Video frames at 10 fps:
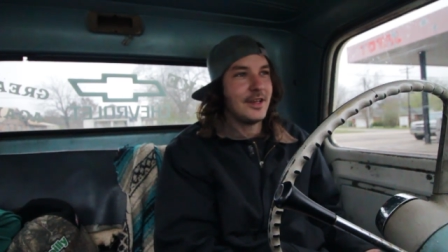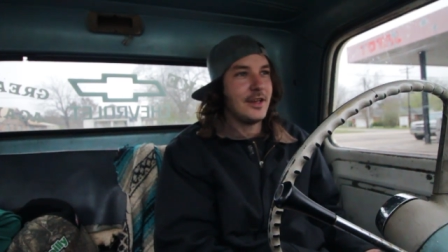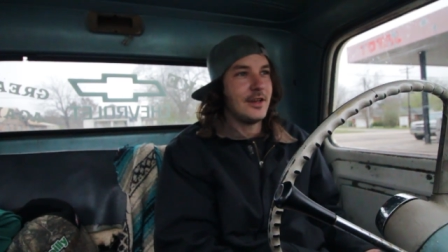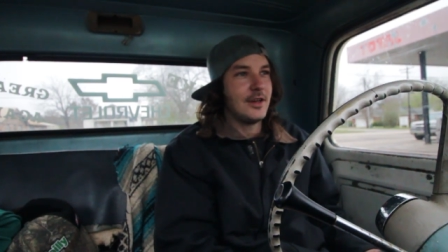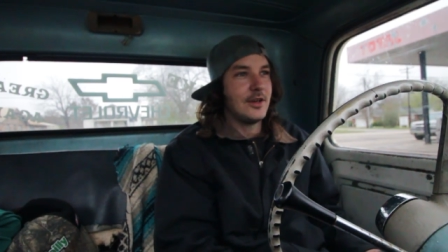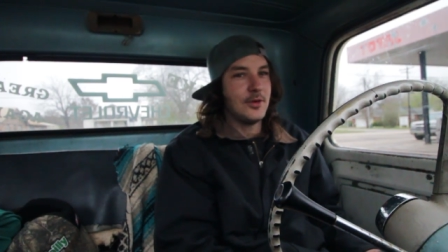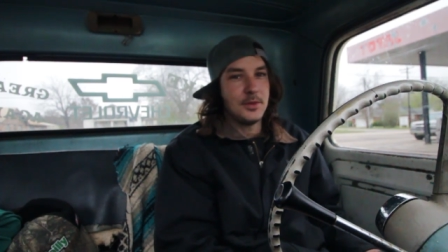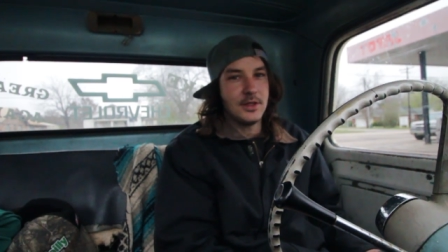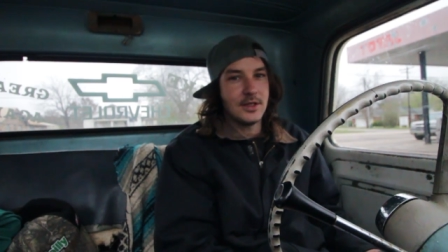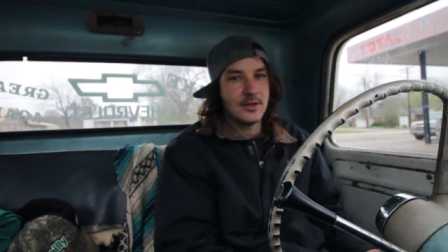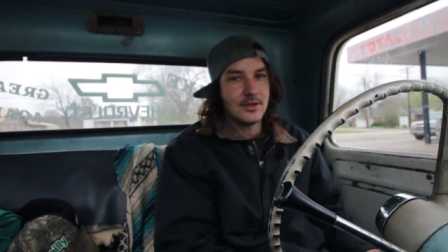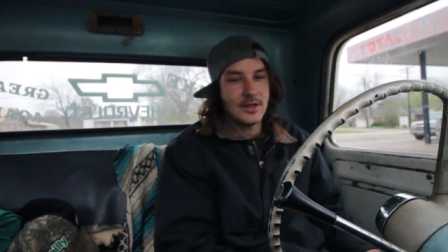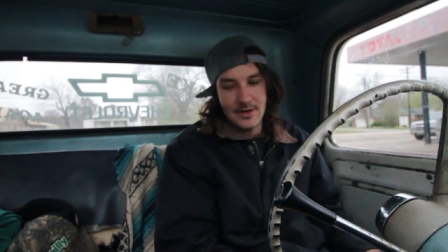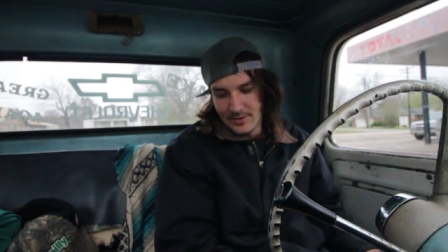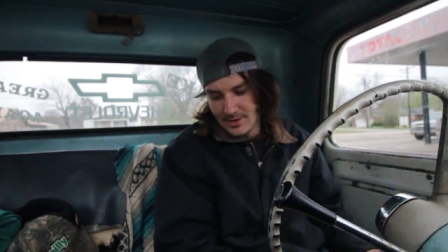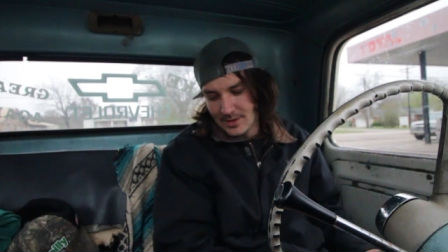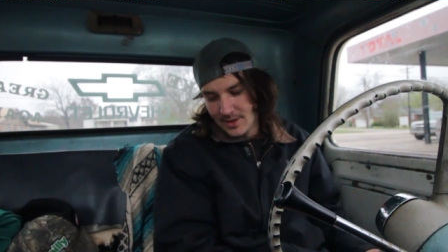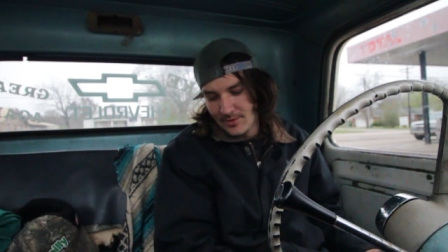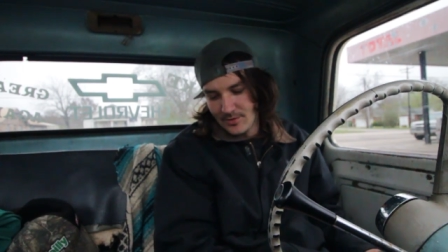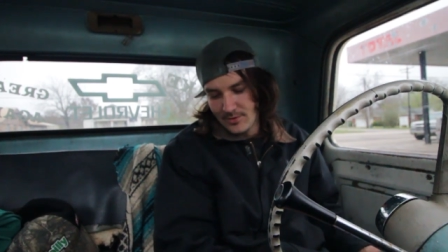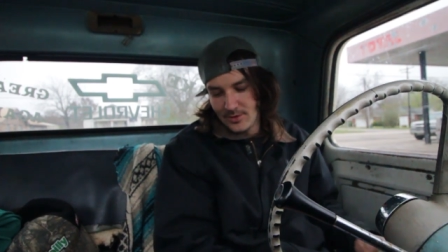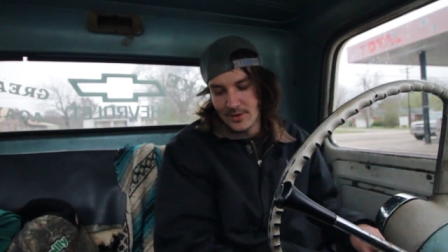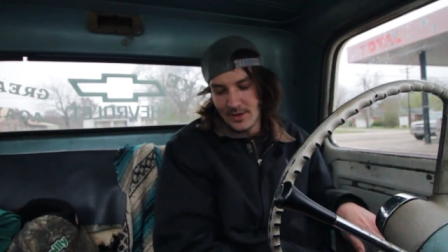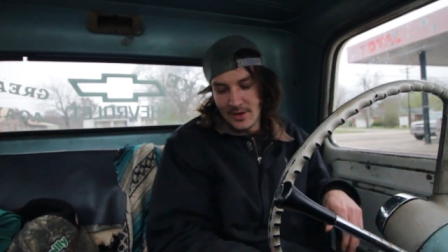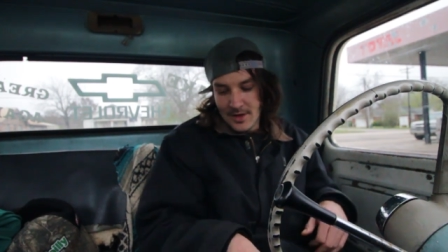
and I uh, hope you guys are traveling safe in Florida.